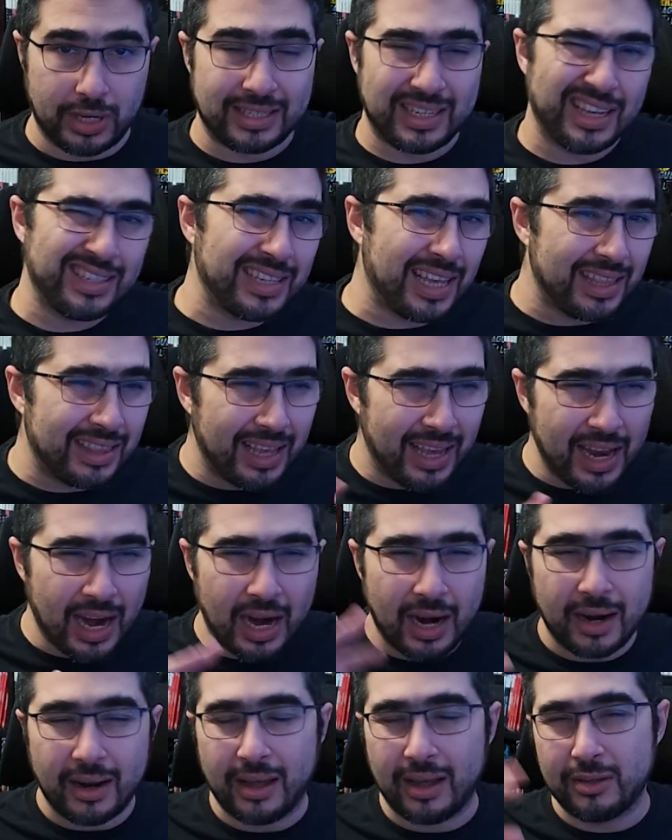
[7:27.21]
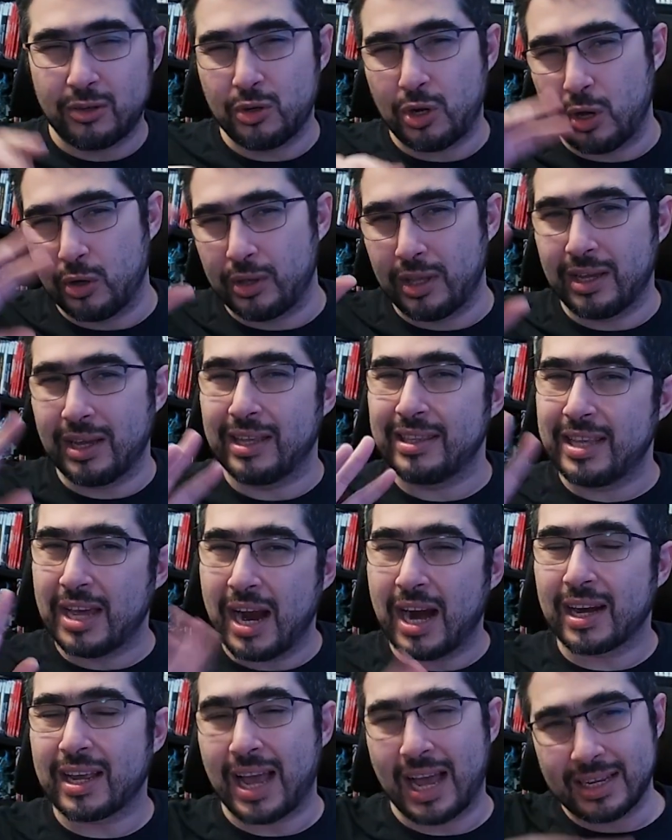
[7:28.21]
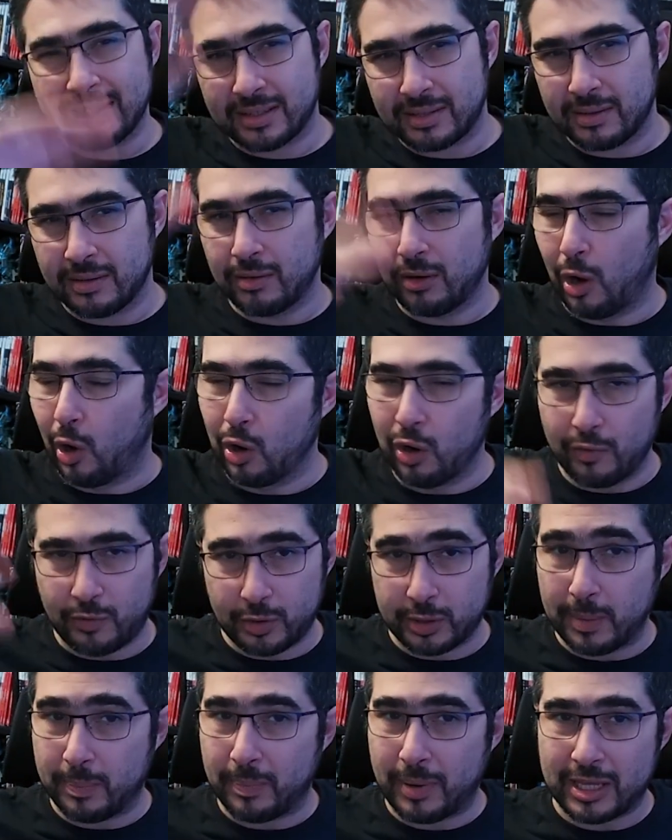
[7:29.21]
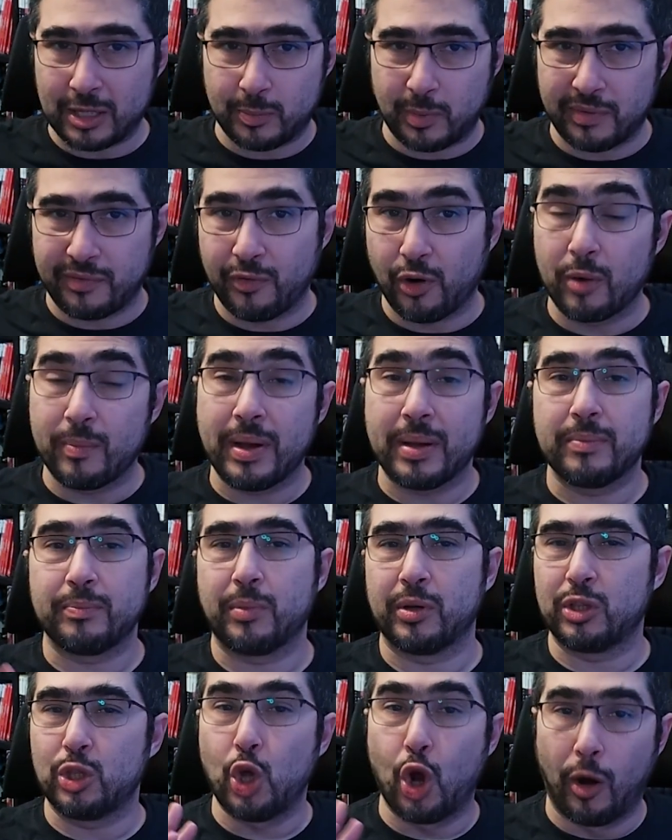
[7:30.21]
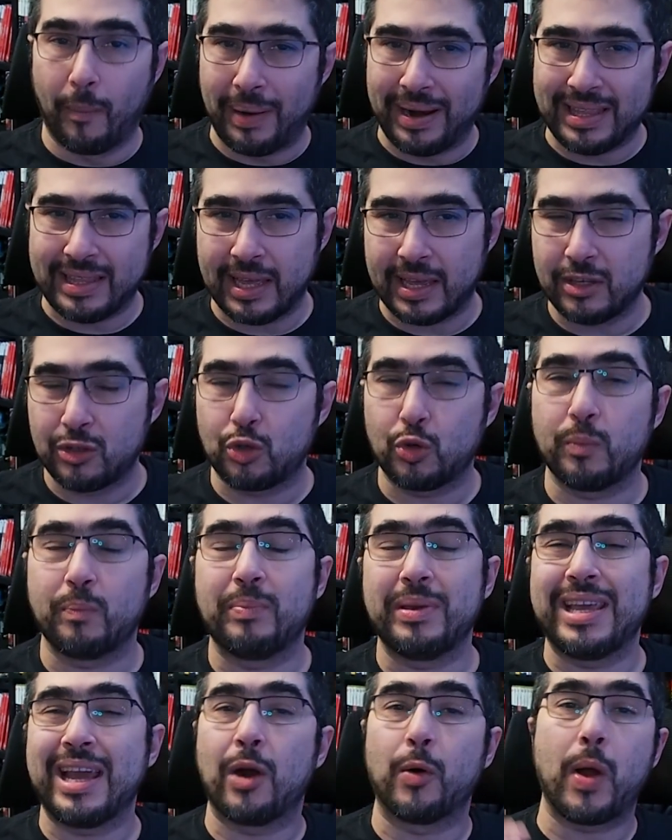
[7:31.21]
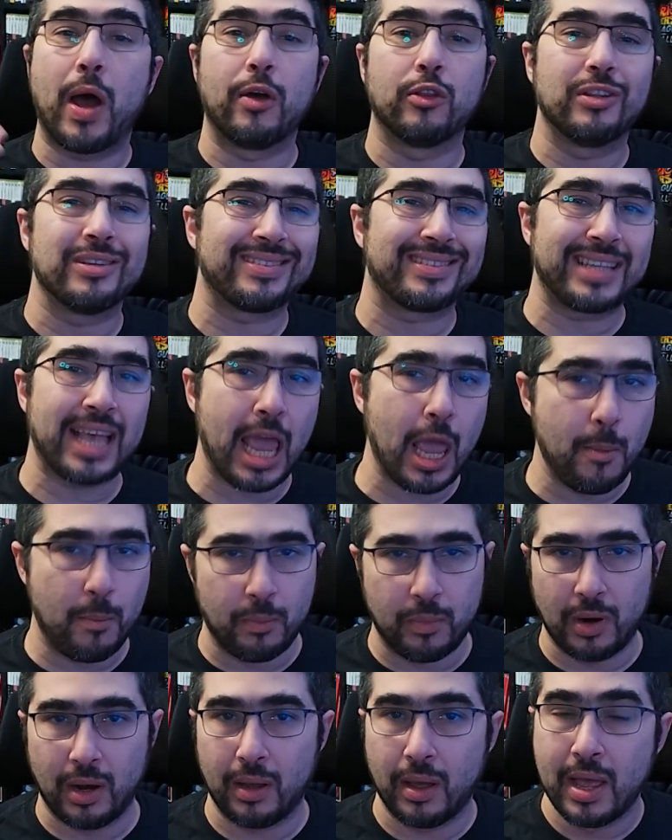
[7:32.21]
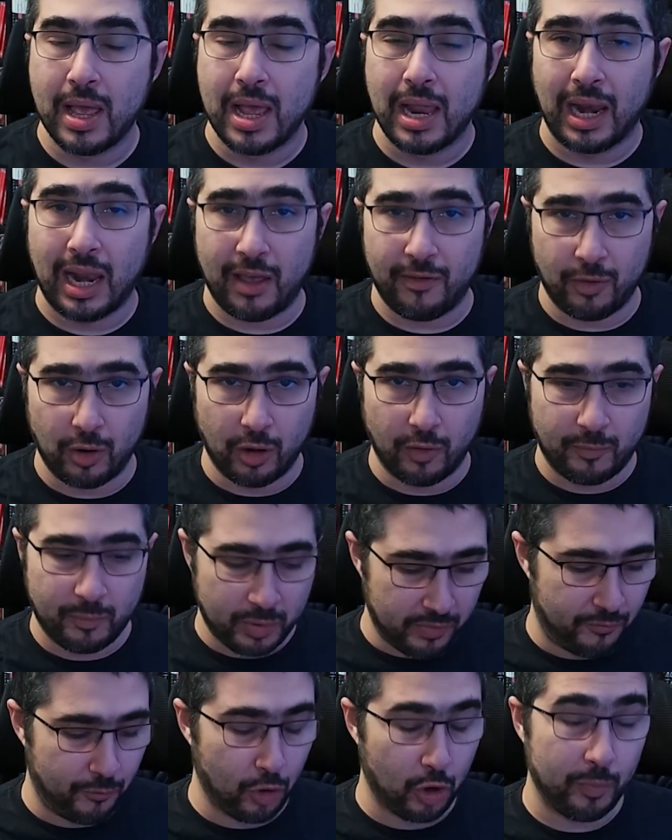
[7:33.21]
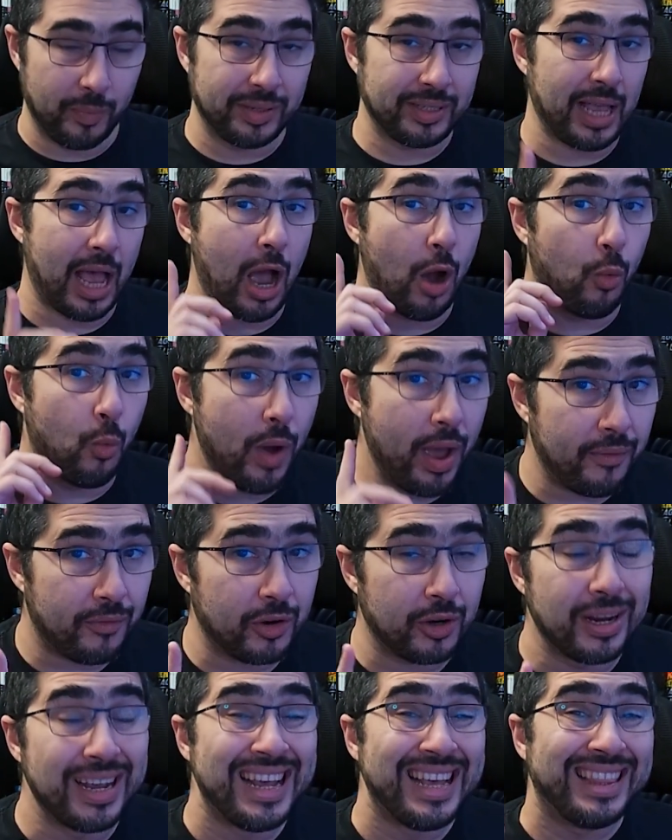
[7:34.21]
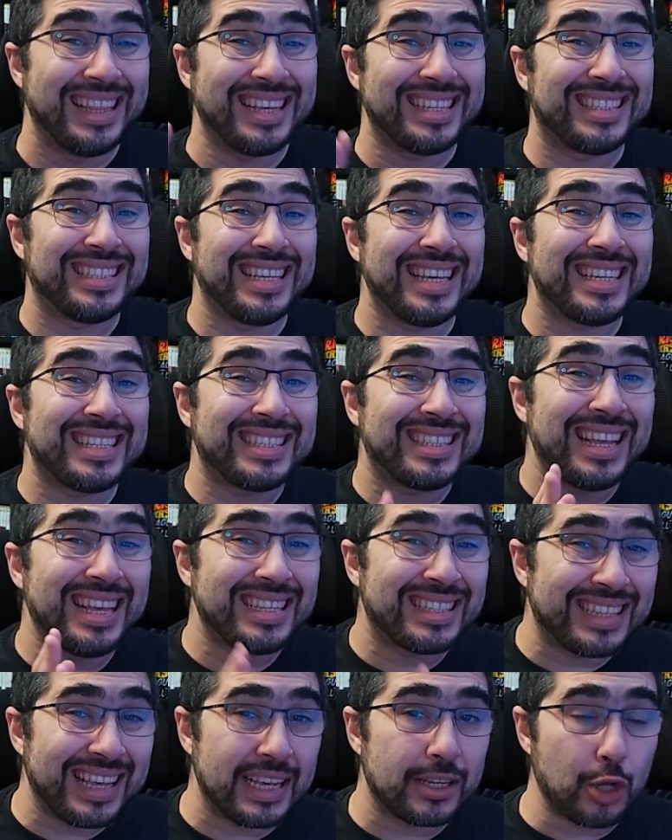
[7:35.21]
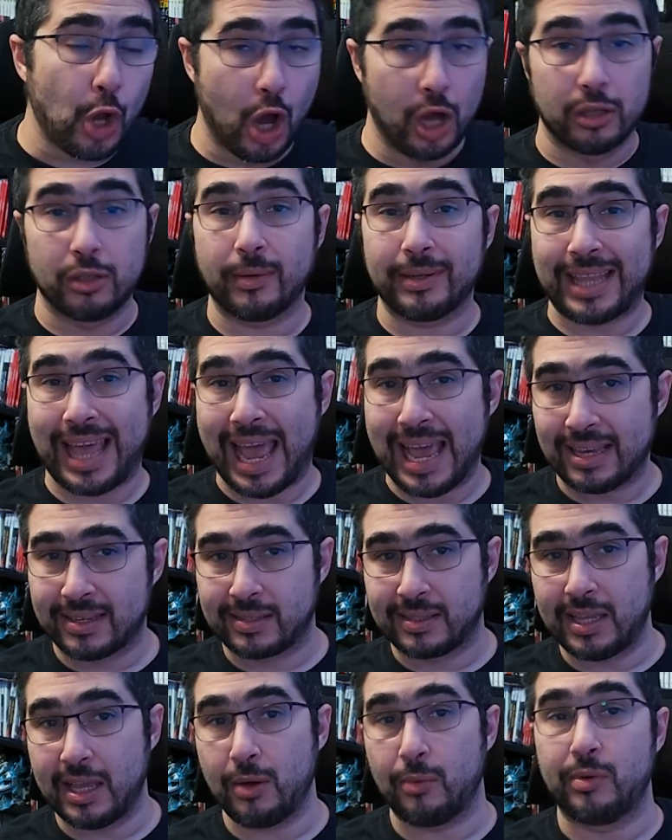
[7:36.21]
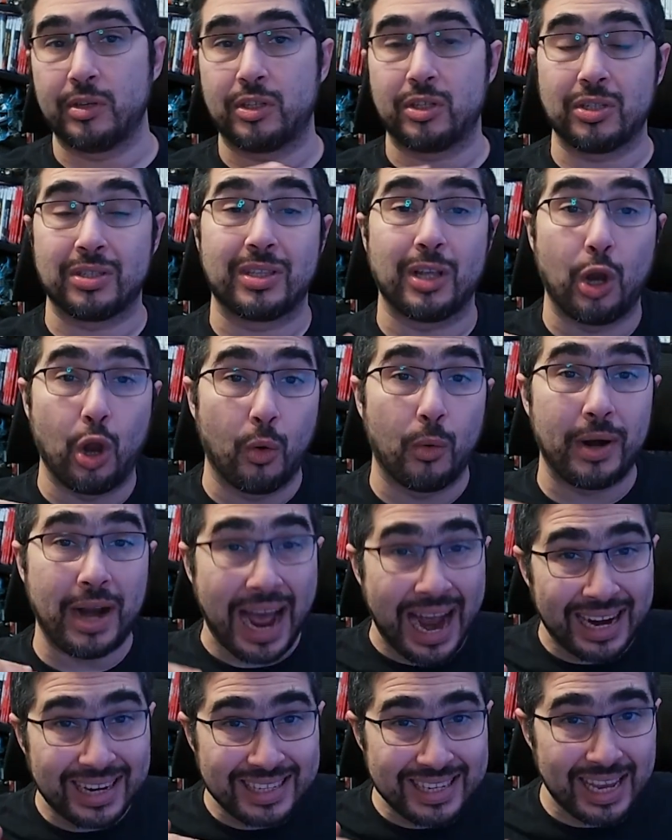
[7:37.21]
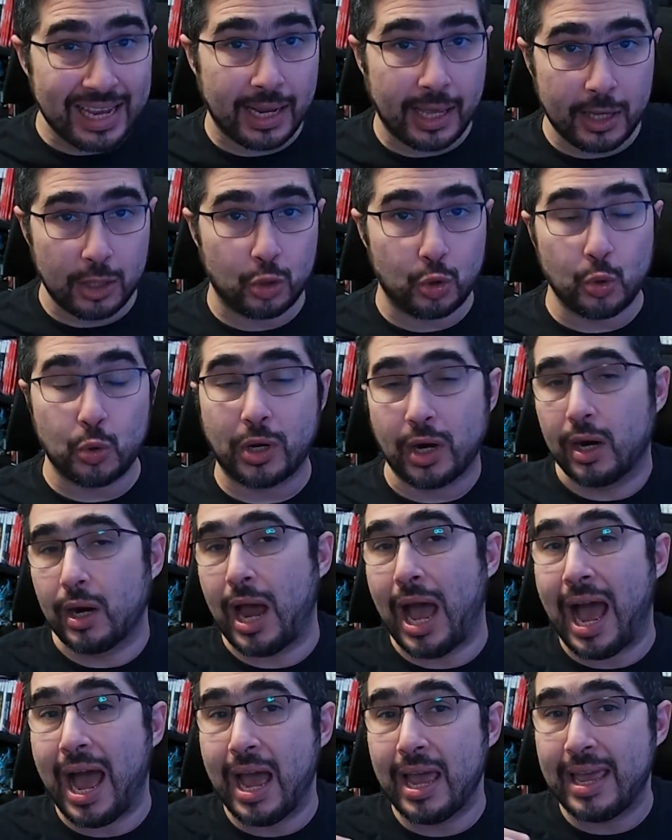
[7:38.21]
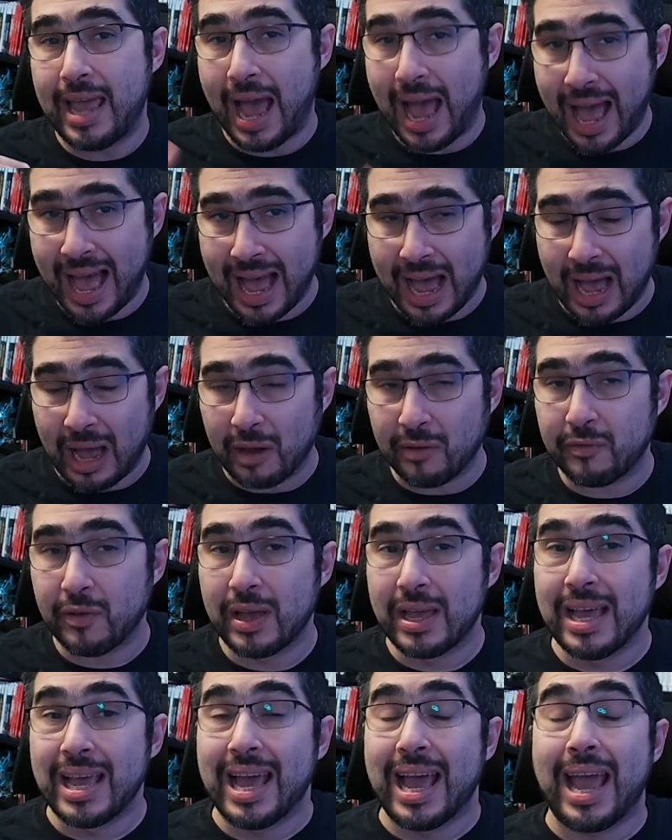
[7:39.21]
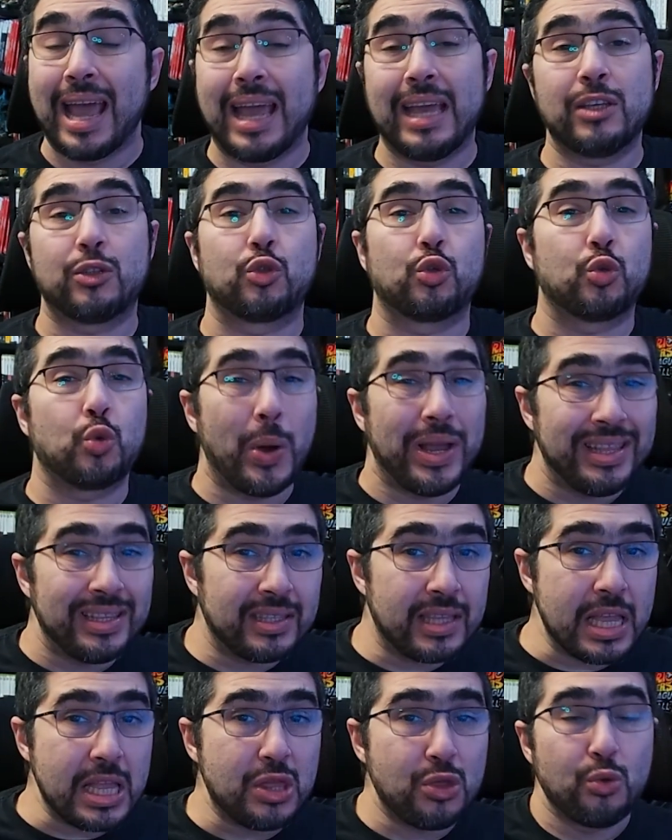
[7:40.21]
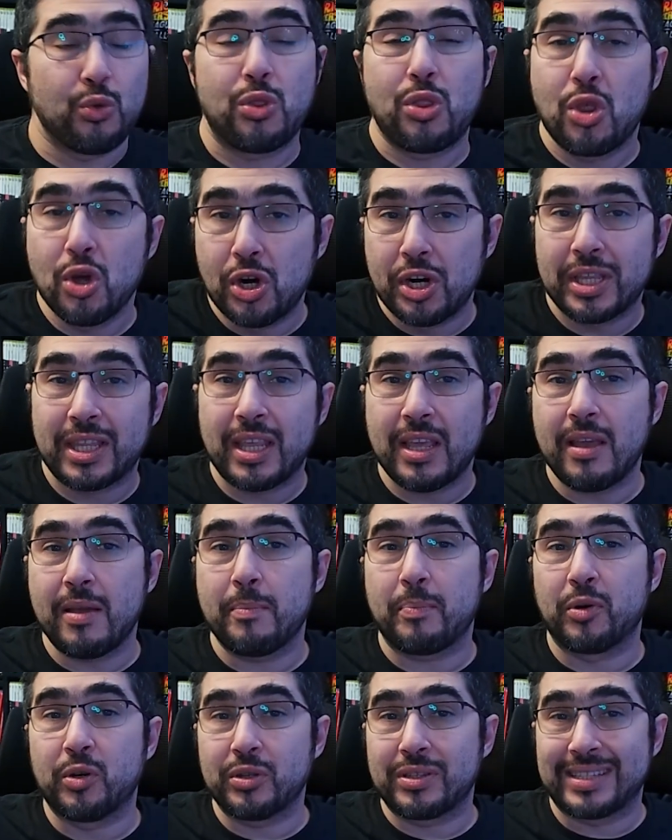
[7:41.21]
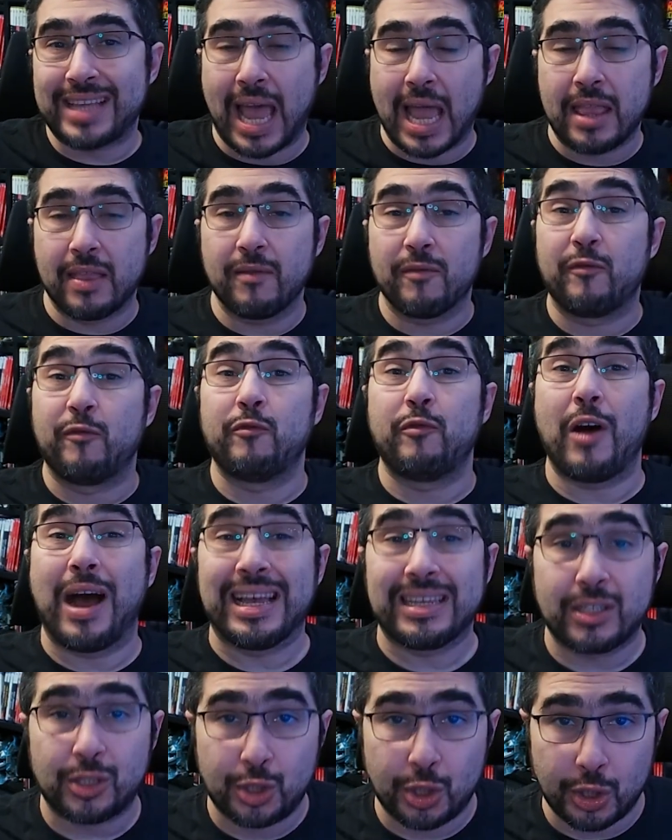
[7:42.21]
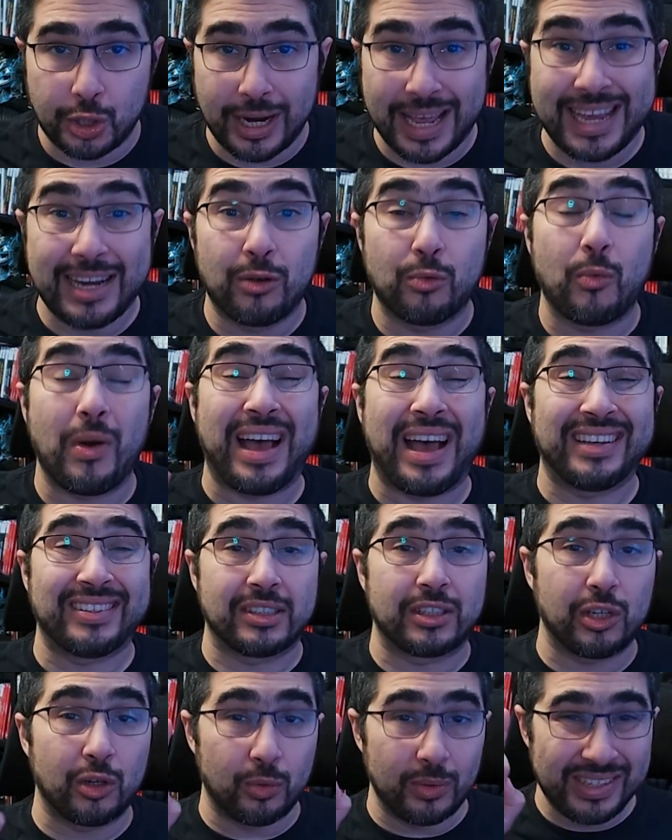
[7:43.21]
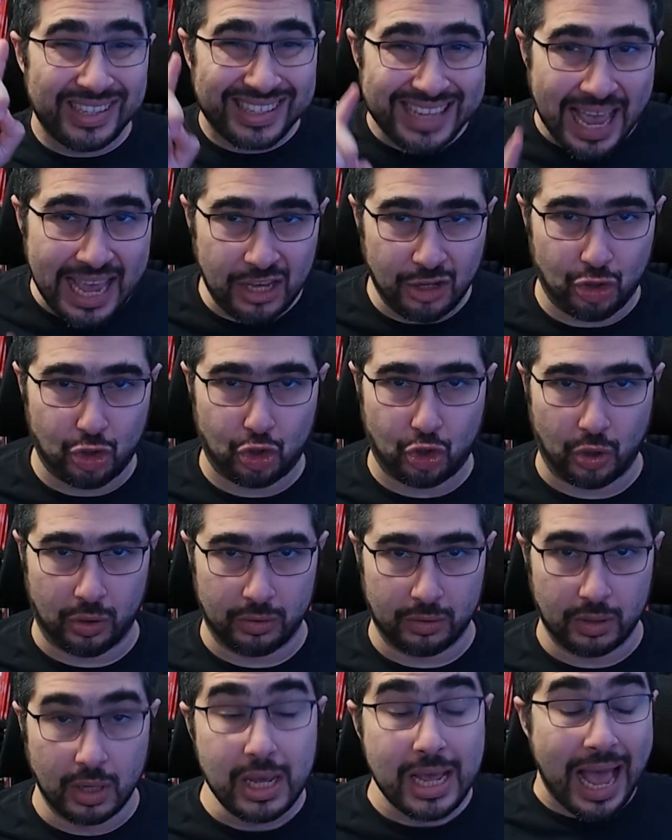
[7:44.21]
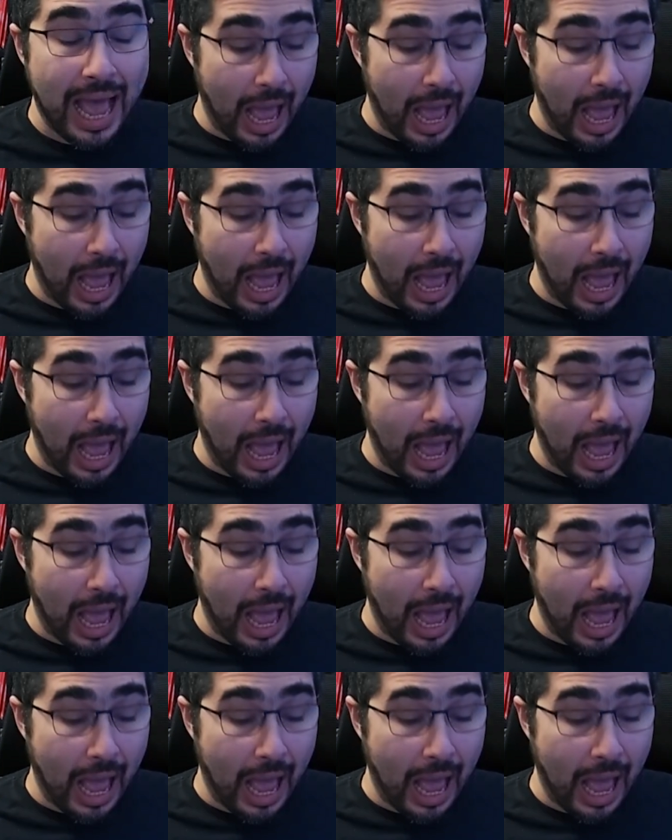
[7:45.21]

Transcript: As I said, they are, you know, the Arc has all over the place performance, but normally they should be around the same level of performance. However, the 6600 XT, which is the lower RDNA 2 card I have, is 20 to 30% faster in rasterization.